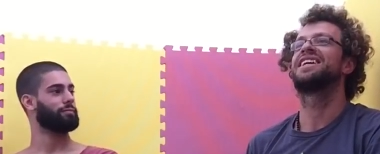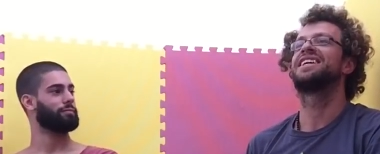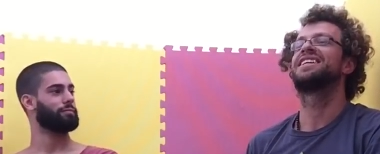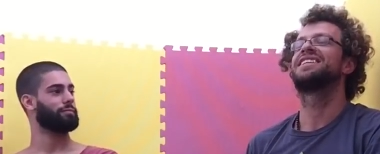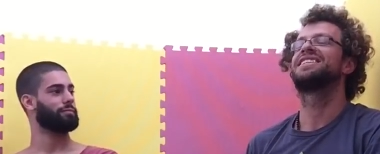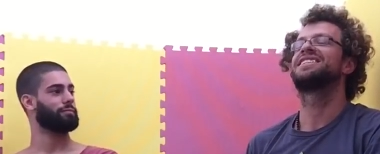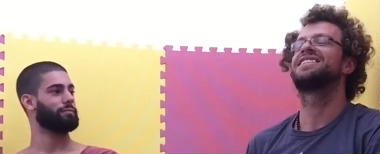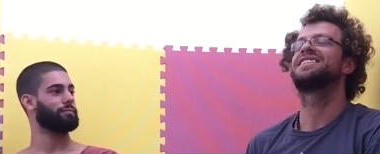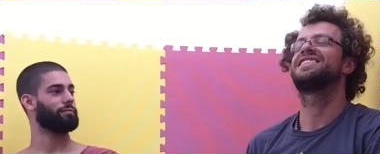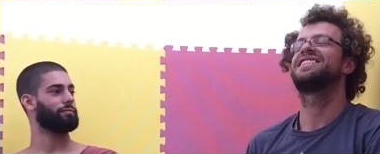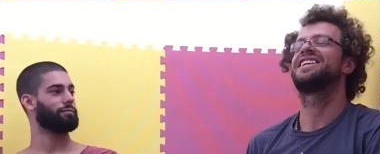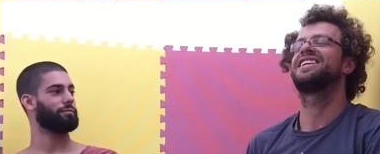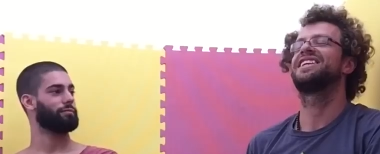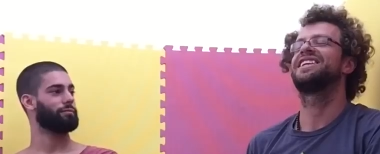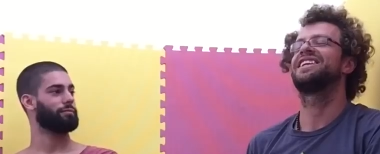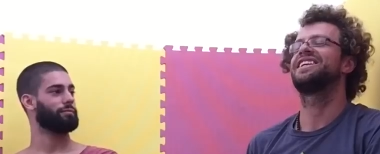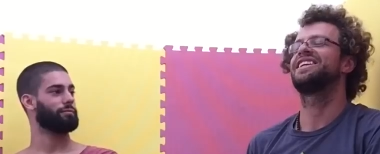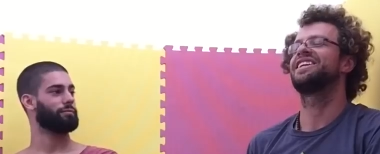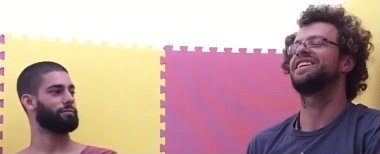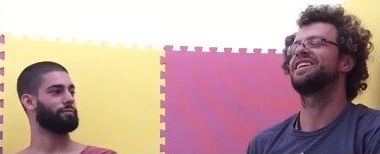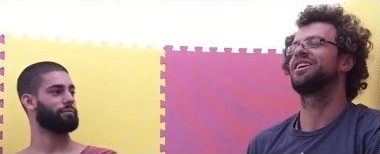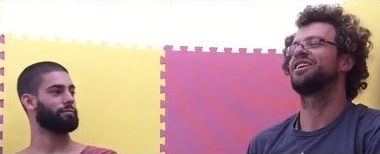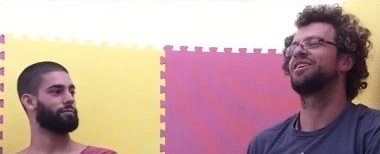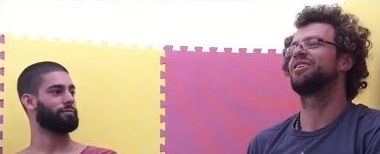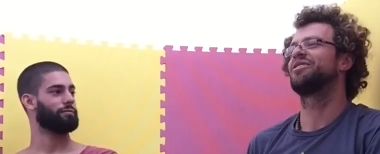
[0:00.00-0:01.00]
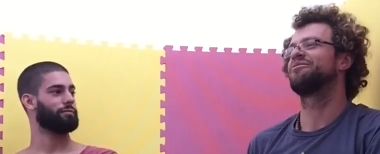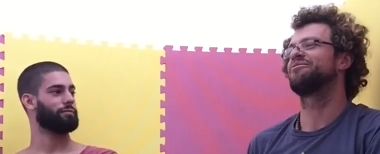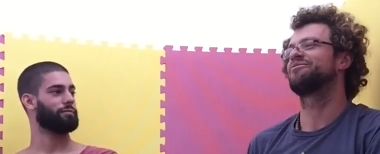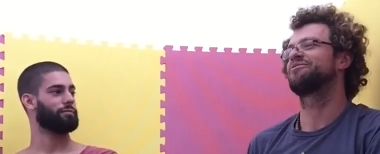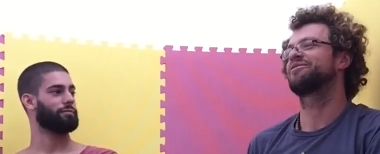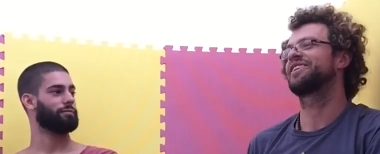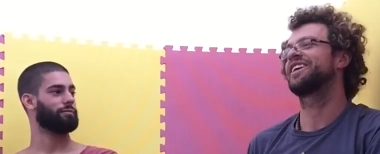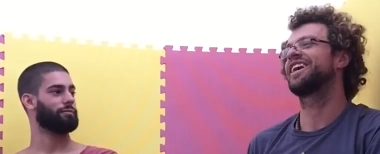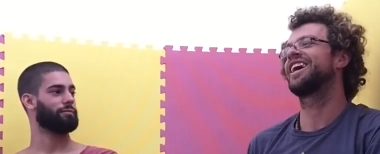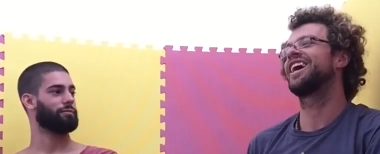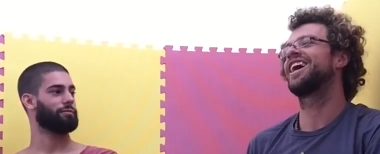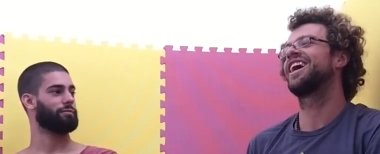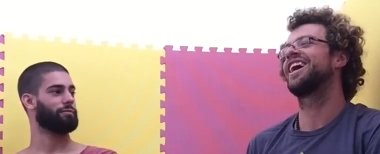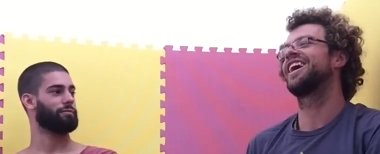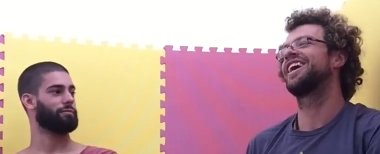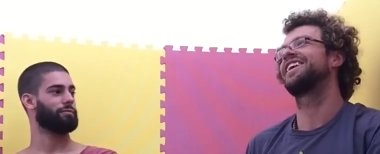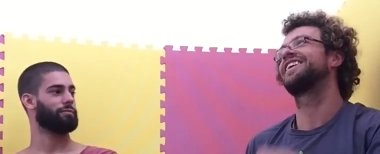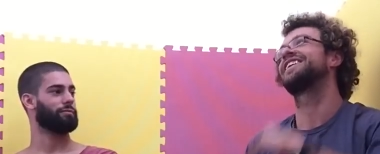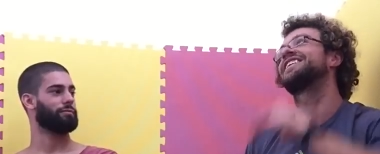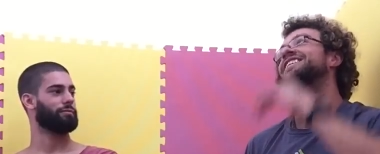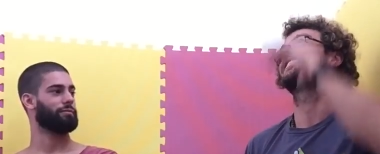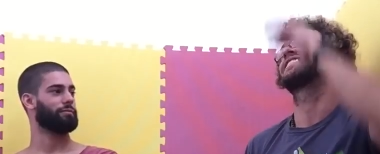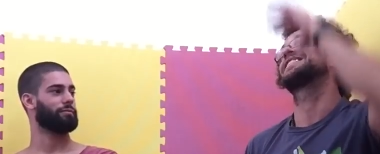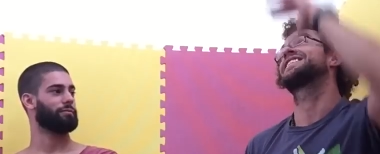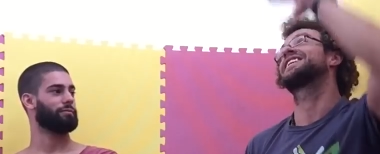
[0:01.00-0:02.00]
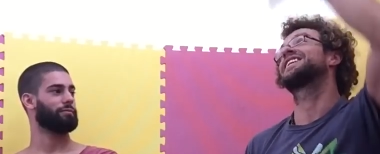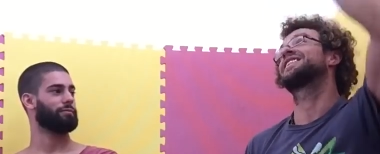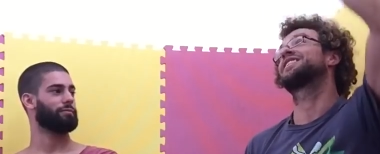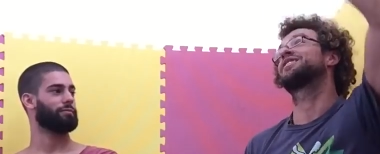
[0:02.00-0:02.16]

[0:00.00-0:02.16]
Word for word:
Speaker 1: city of God, and it's got